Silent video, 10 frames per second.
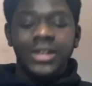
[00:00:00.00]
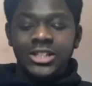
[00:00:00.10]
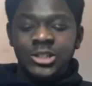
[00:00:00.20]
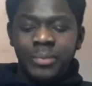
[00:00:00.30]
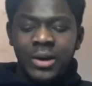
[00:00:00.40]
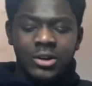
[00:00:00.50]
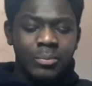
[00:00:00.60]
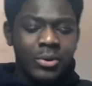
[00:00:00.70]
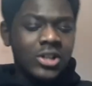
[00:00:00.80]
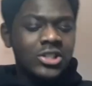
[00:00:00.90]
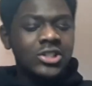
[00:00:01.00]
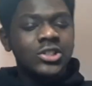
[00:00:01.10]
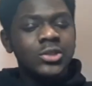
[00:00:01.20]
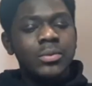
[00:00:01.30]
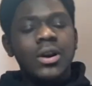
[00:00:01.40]
It's about the person
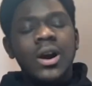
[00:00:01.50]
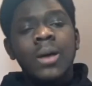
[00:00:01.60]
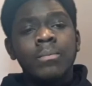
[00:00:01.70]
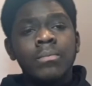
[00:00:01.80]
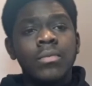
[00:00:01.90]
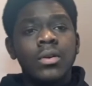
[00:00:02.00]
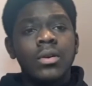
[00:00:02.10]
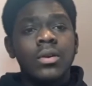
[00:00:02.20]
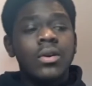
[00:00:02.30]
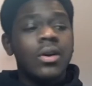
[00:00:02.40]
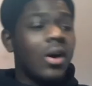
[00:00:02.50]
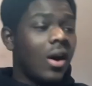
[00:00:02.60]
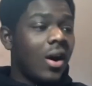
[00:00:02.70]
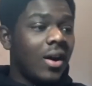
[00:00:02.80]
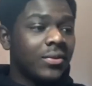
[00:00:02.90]
you become
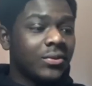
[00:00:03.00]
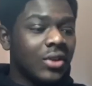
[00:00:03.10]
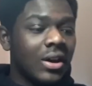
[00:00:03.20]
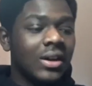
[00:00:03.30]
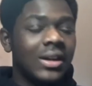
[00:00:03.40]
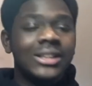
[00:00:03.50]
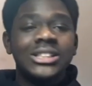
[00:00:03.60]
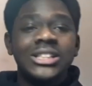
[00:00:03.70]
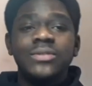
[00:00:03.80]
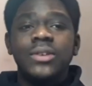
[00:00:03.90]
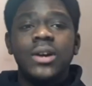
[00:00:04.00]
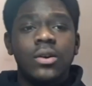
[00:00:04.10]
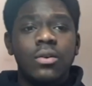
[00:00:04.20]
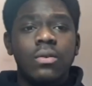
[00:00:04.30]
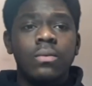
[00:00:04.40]
after achieving that
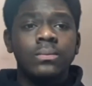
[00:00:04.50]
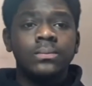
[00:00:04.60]
goal.